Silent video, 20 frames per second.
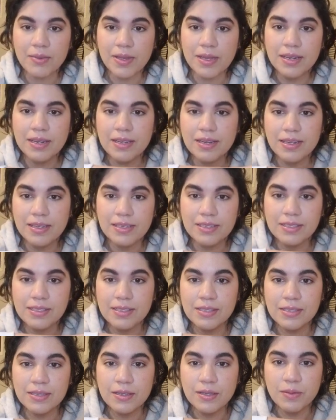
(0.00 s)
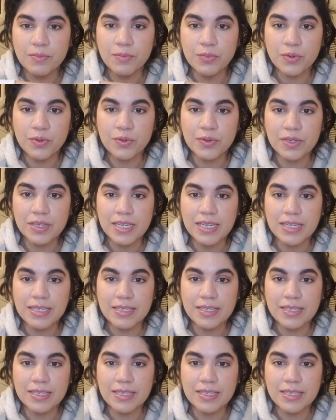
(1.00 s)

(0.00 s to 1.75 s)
and it is pretty